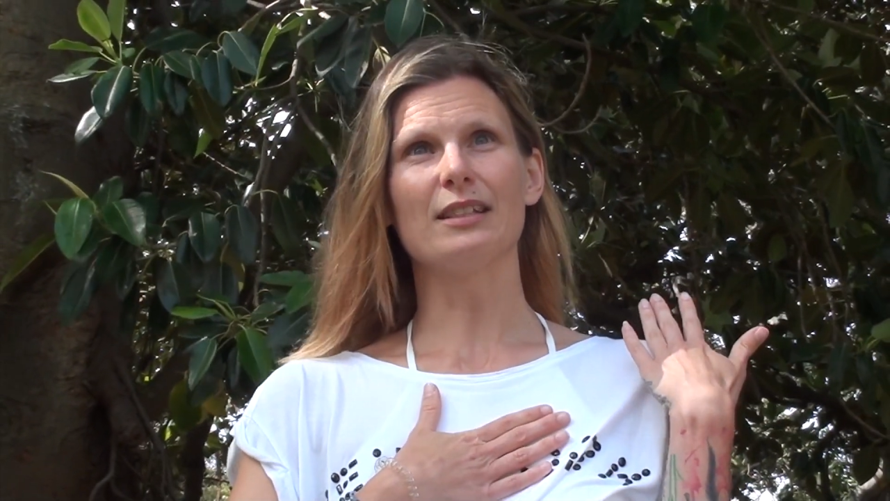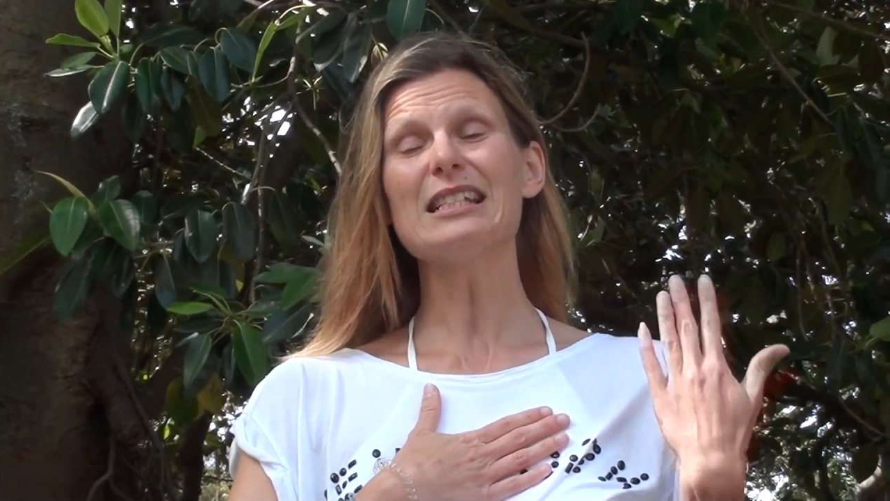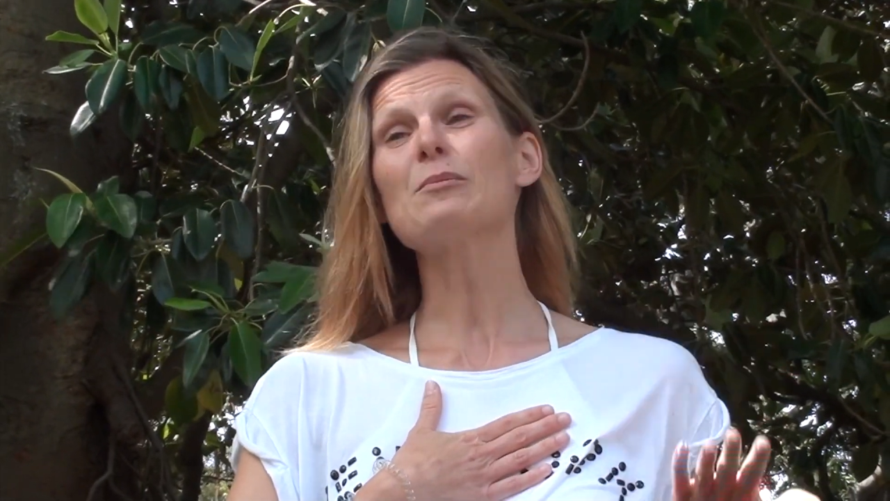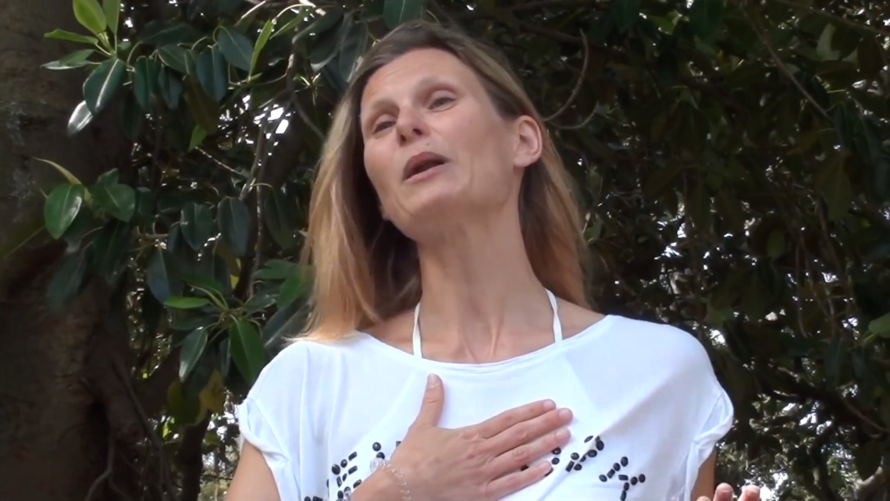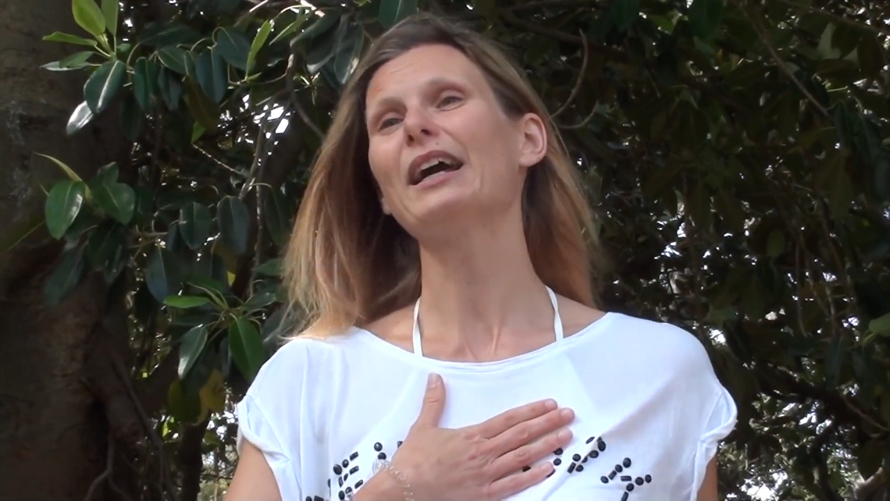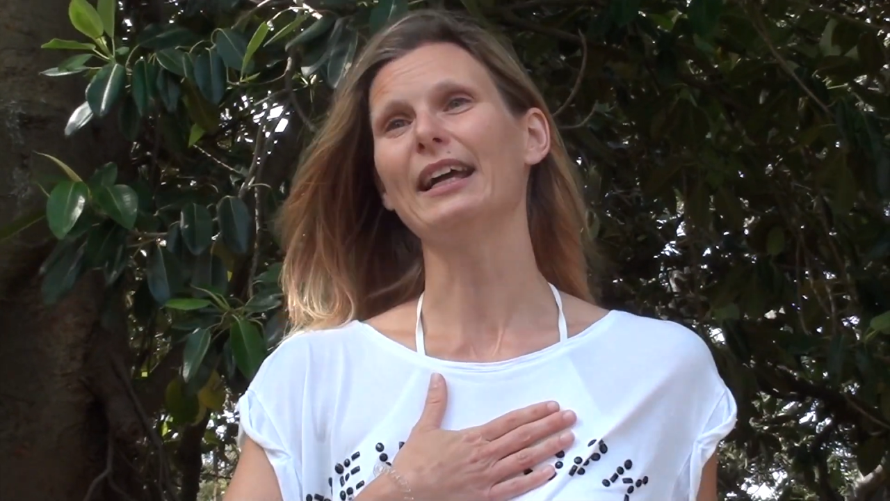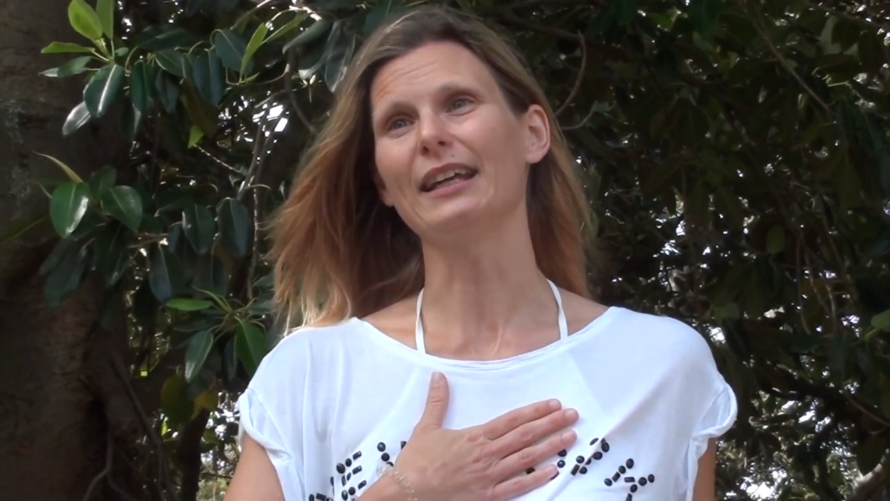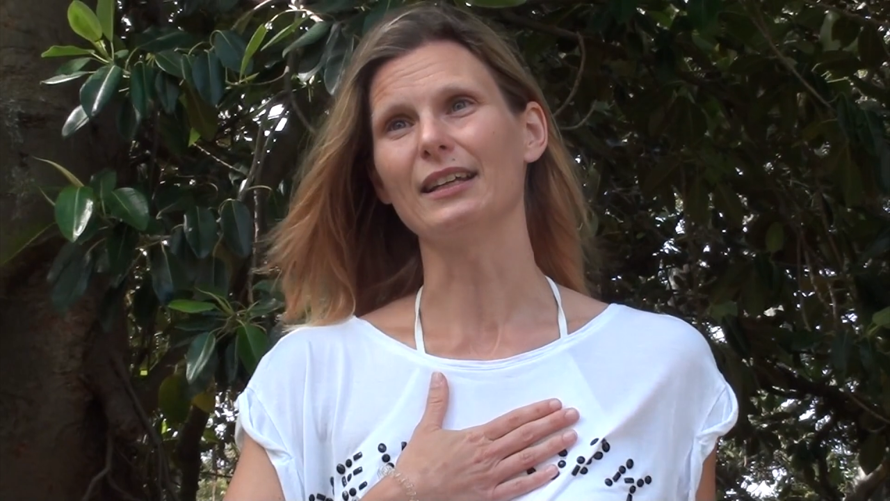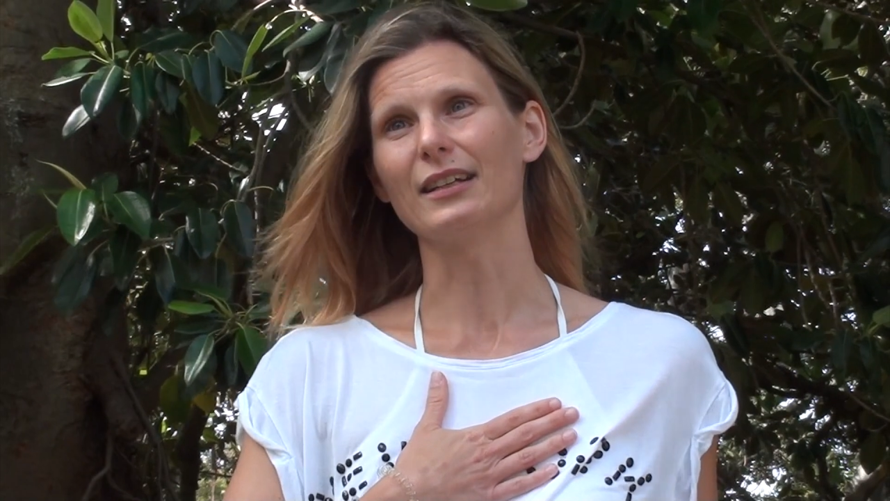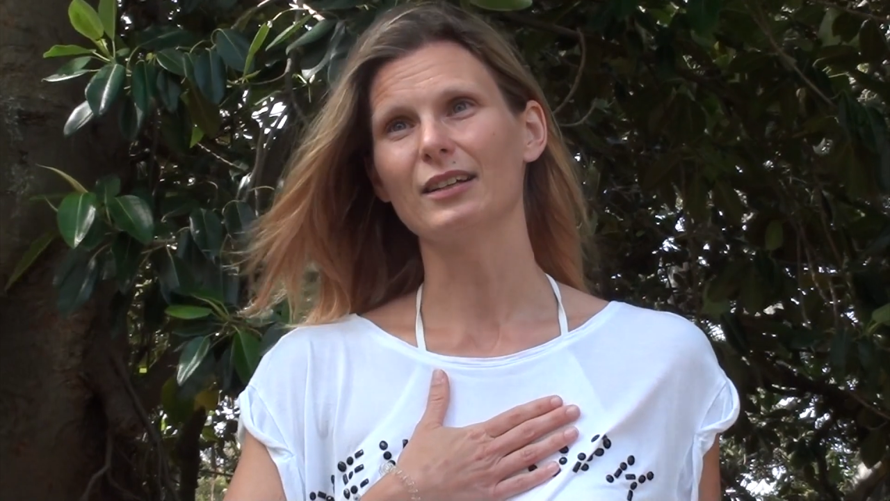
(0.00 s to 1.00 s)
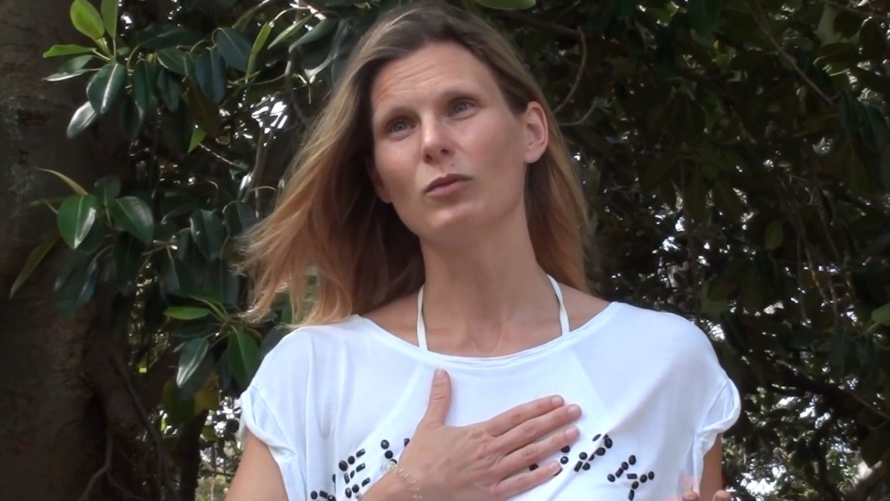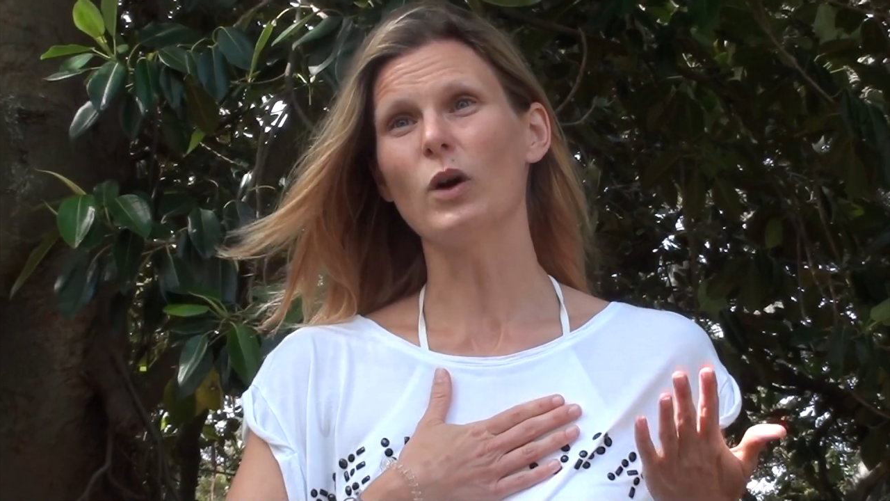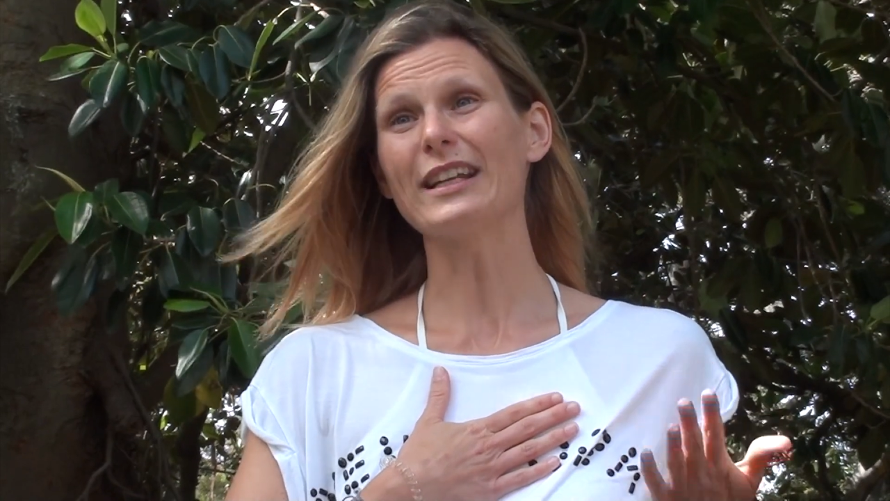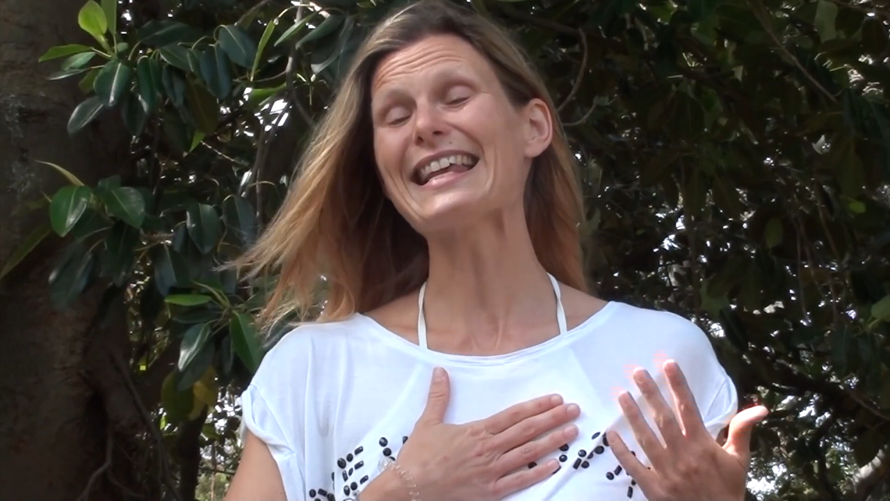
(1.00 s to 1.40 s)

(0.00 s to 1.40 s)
displaying what